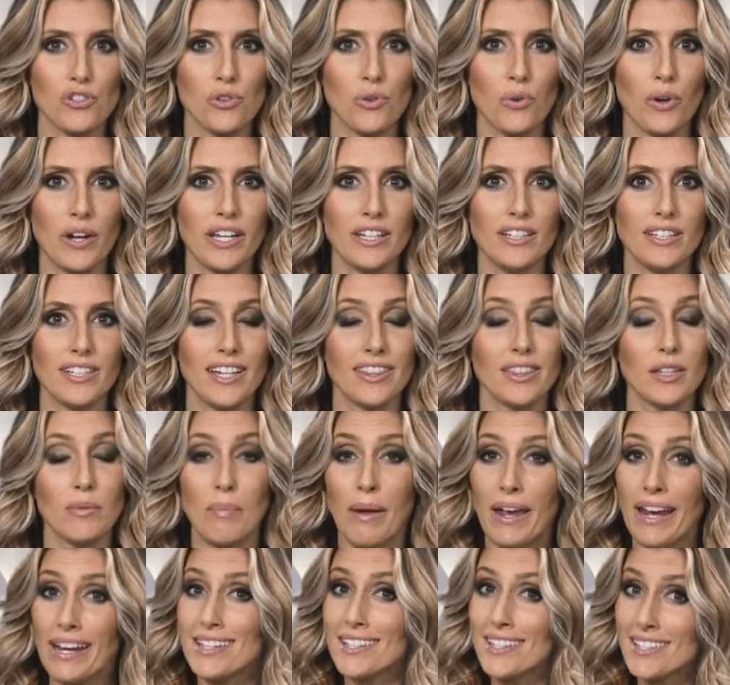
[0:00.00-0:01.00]
joint and the
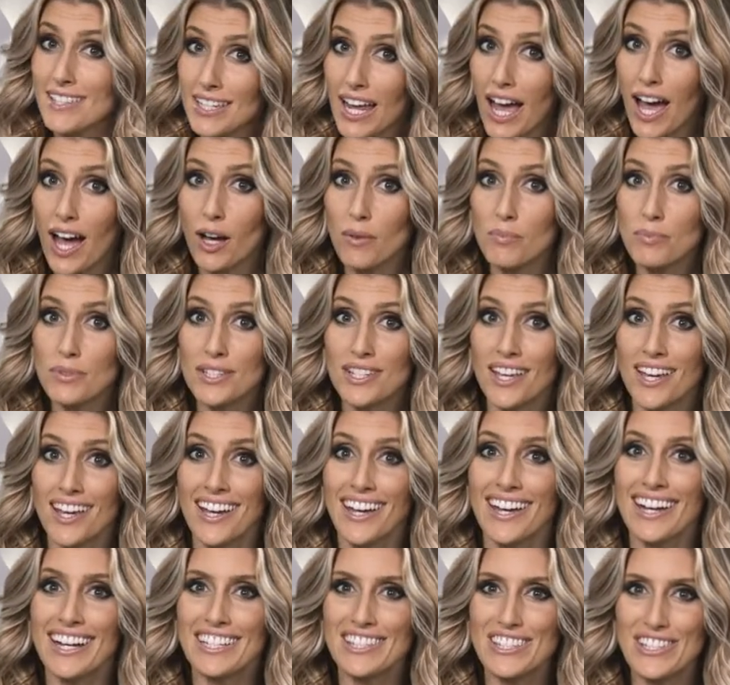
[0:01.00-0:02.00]
pain stops,
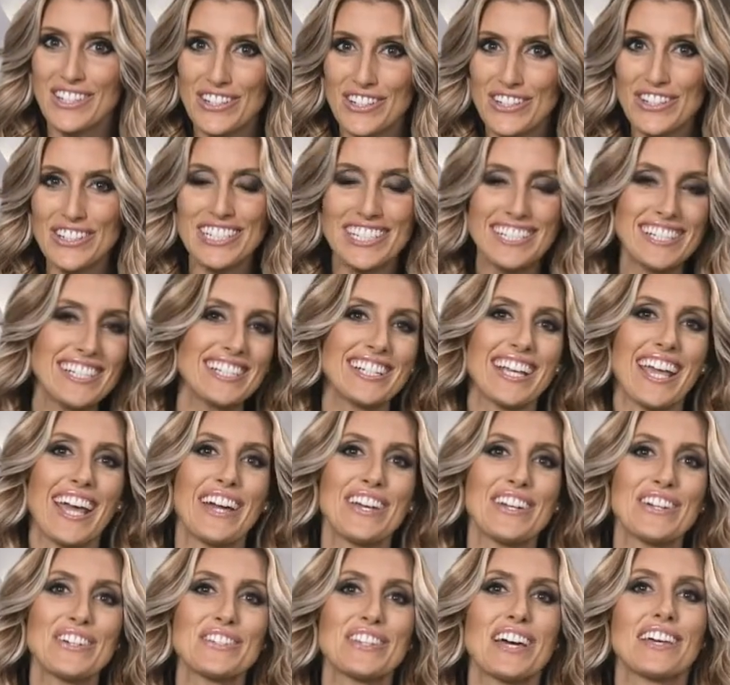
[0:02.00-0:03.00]
it's a good
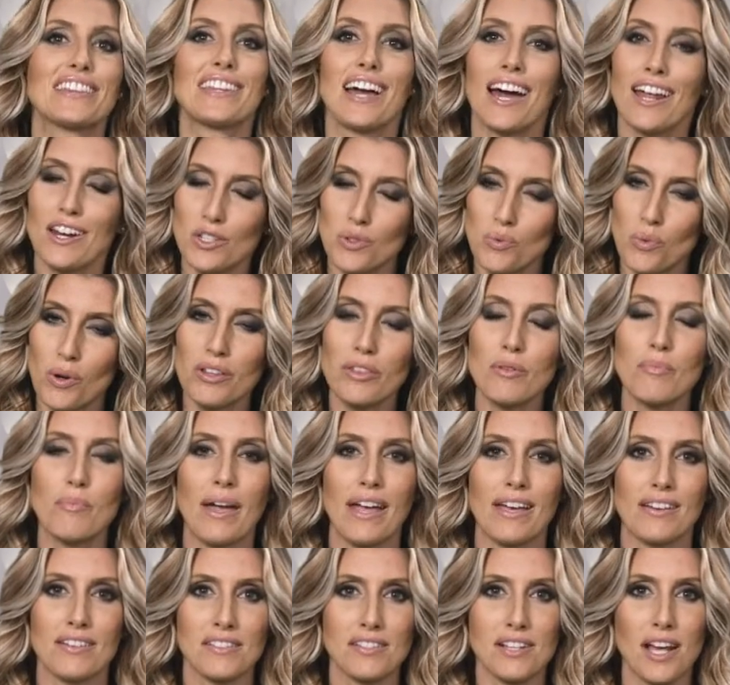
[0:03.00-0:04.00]
indicator that that is where the
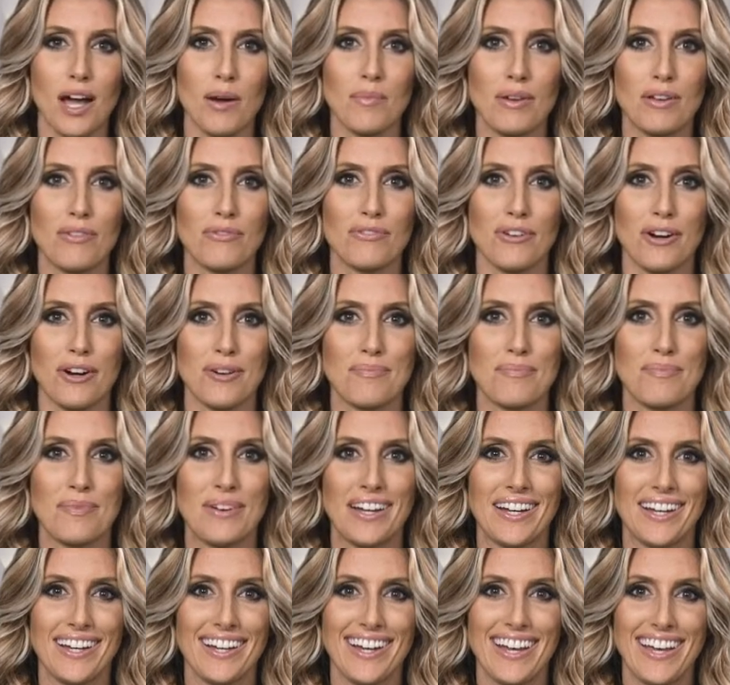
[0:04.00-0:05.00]
pain is coming from.
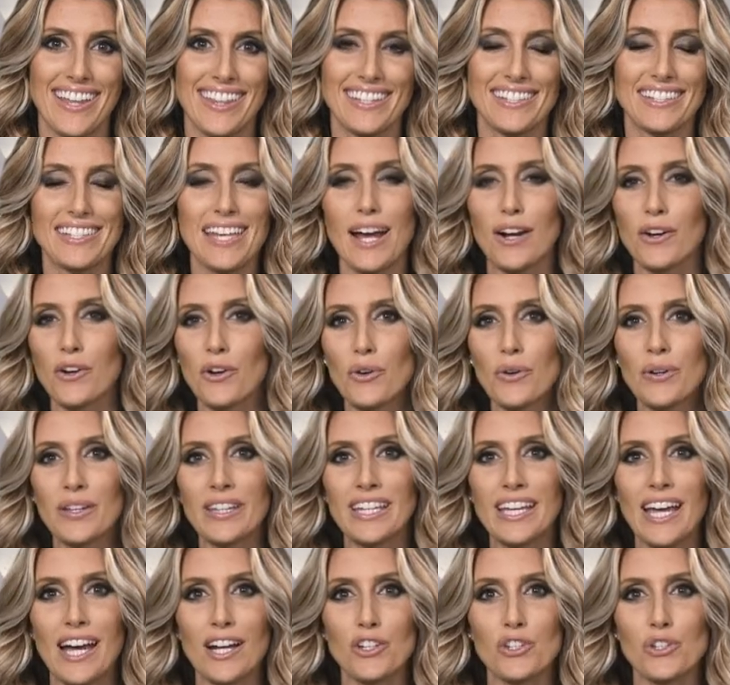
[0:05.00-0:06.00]
The
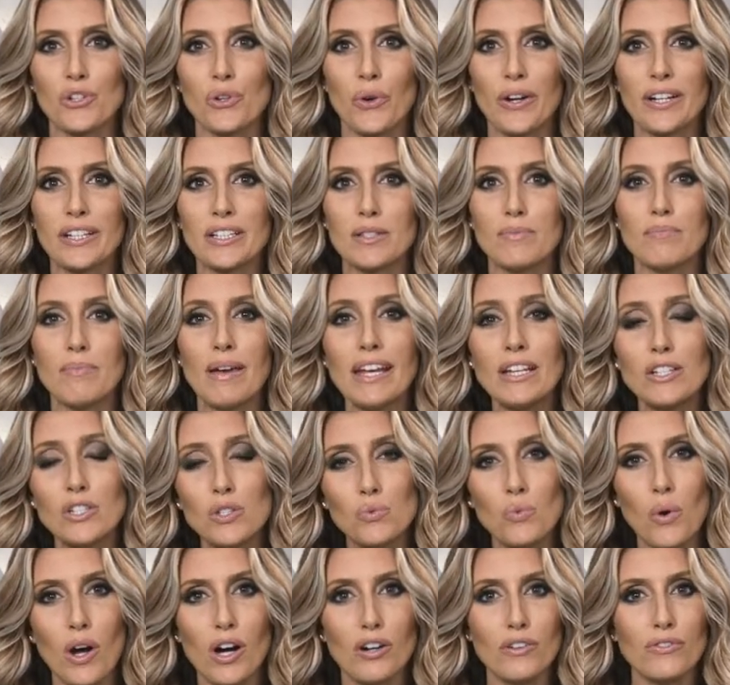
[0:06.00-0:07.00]
sacroiliac joints may
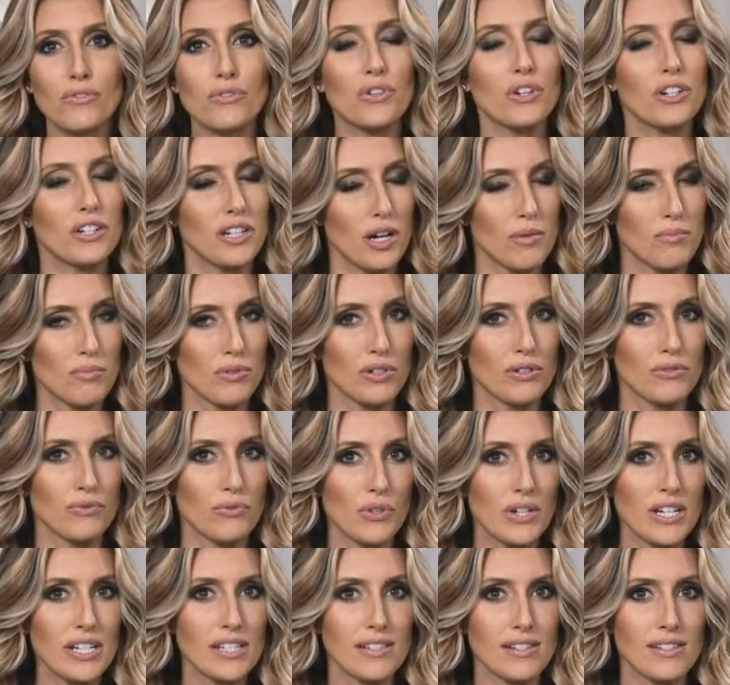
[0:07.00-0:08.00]
swell for a number of
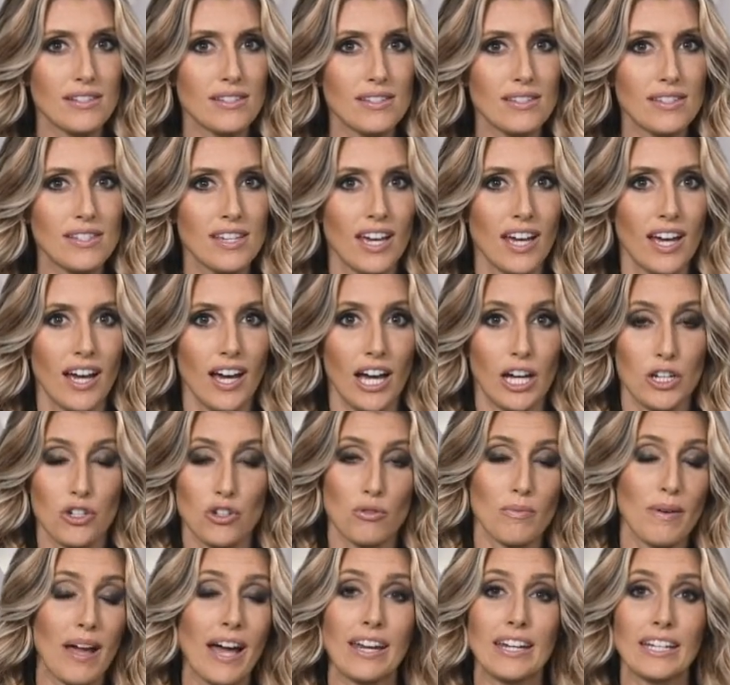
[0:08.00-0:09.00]
reasons. A
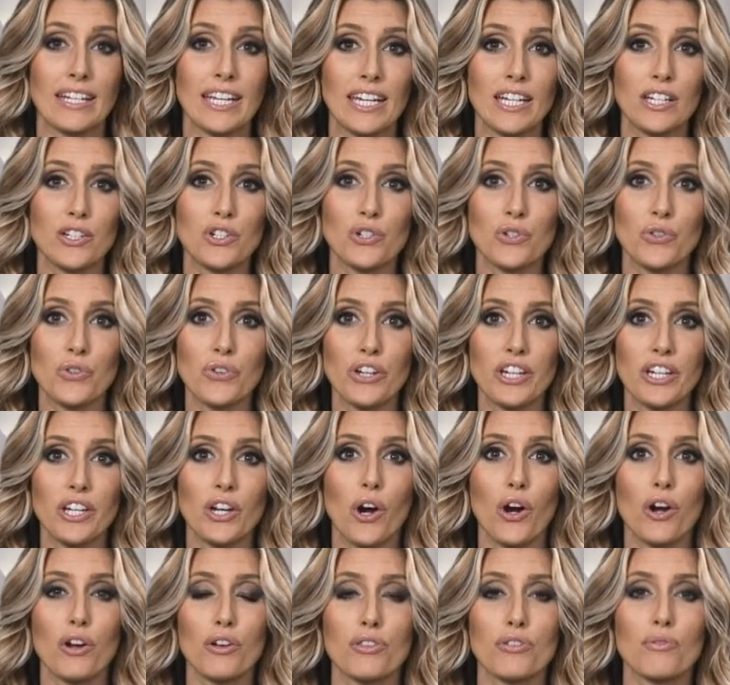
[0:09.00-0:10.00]
traumatic injury,
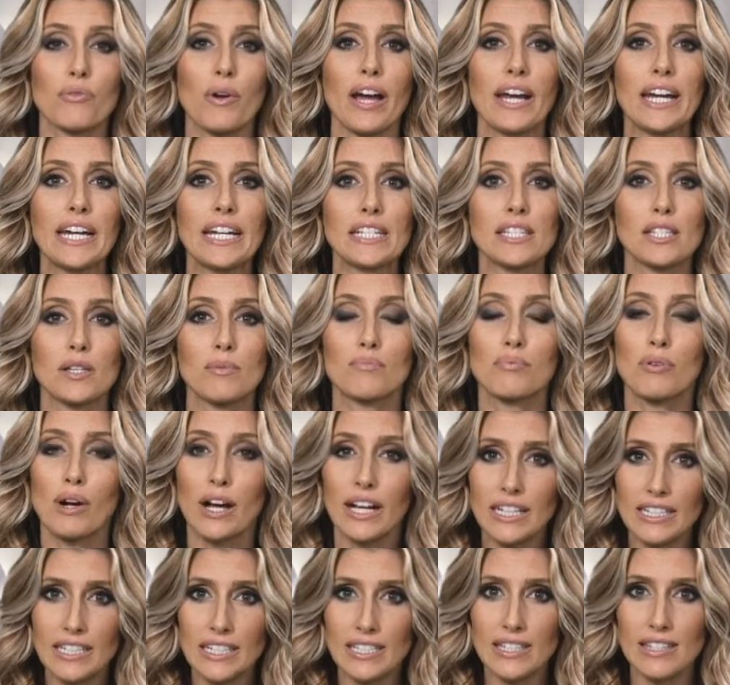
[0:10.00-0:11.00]
arthritis,
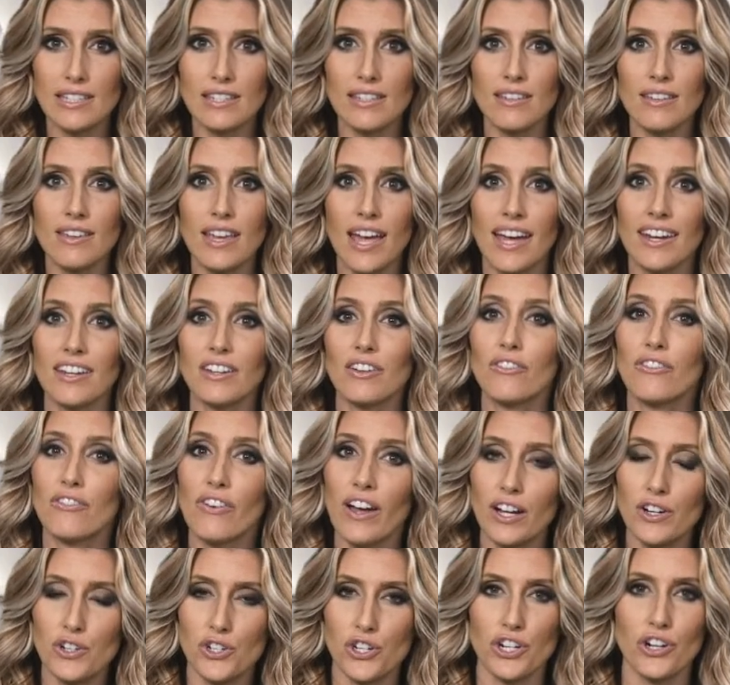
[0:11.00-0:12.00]
pregnancy, and
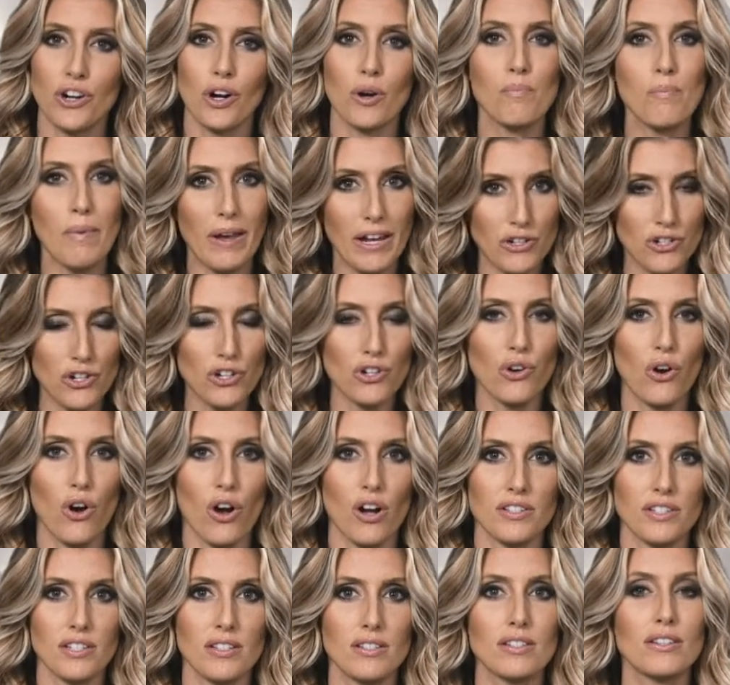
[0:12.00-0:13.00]
infection are major
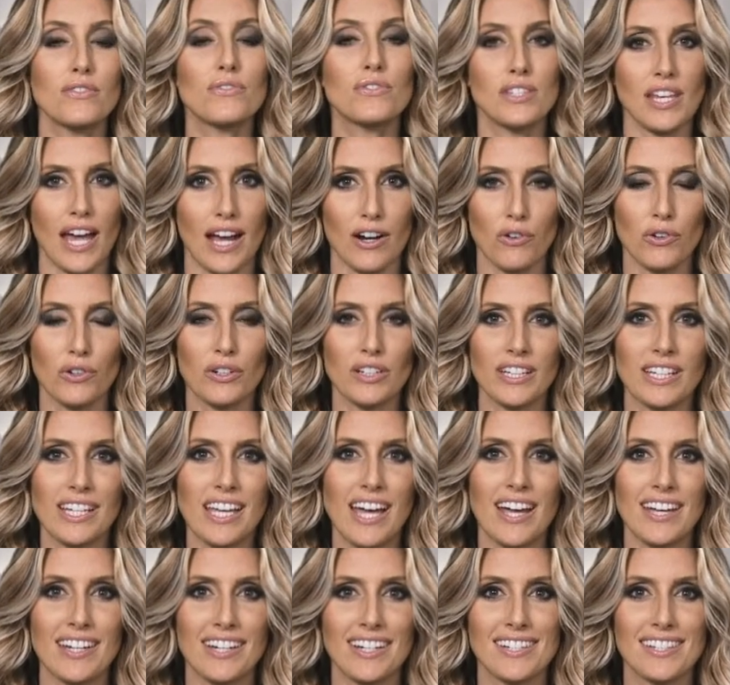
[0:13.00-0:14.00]
causes of
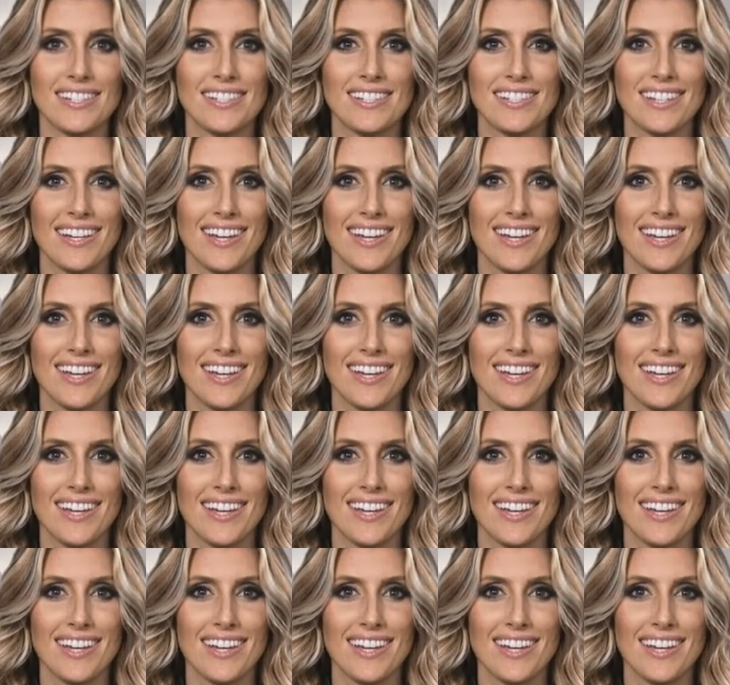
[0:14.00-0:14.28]
sacroiliitis.